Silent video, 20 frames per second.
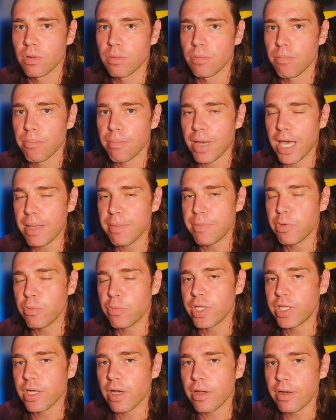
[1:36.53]
Maybe
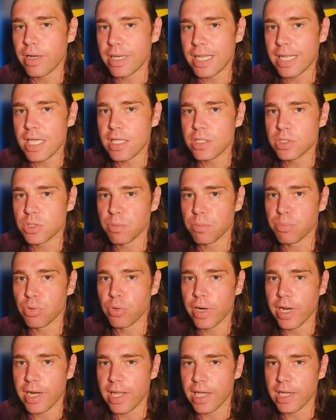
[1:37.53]
we don't need to
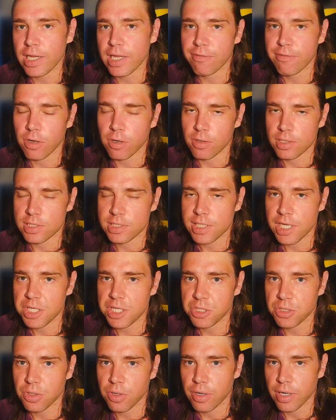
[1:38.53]
put a negative
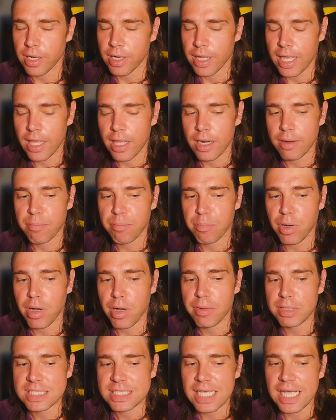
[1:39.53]
connotation on it. And
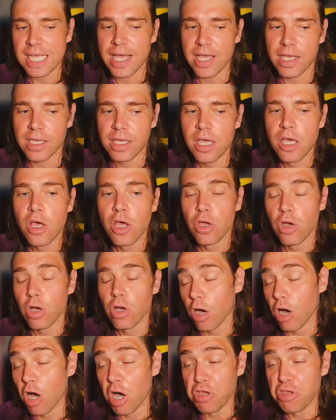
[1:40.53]
by saying,
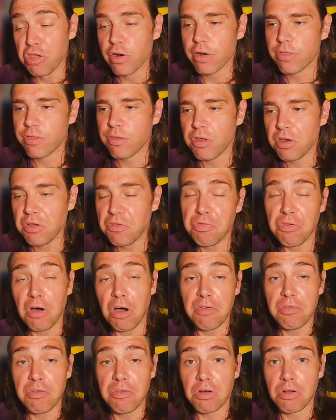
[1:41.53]
oh, you're a
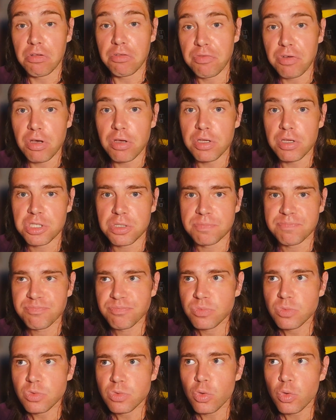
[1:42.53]
35-year-old virgin,
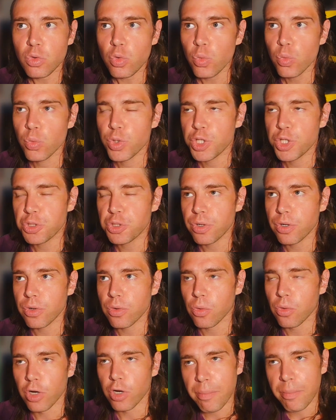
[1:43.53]
we
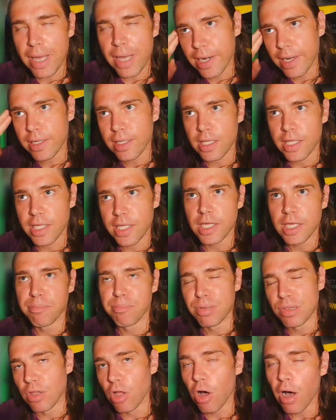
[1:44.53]
shouldn't automatically
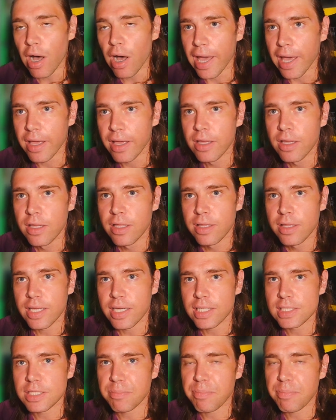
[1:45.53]
imply
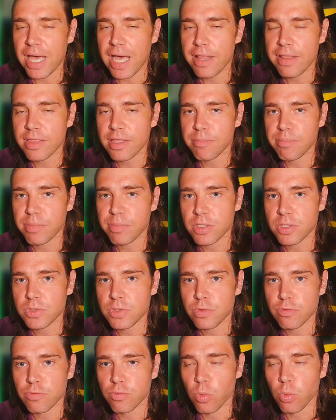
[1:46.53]
that it's a bad thing because
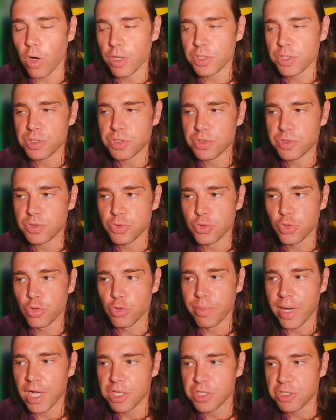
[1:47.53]
we've watched too
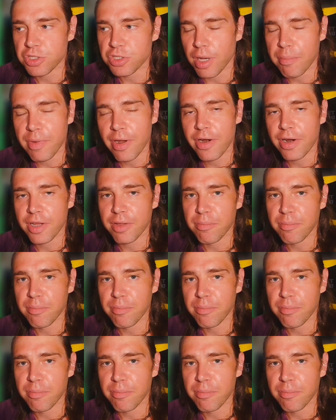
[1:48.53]
much American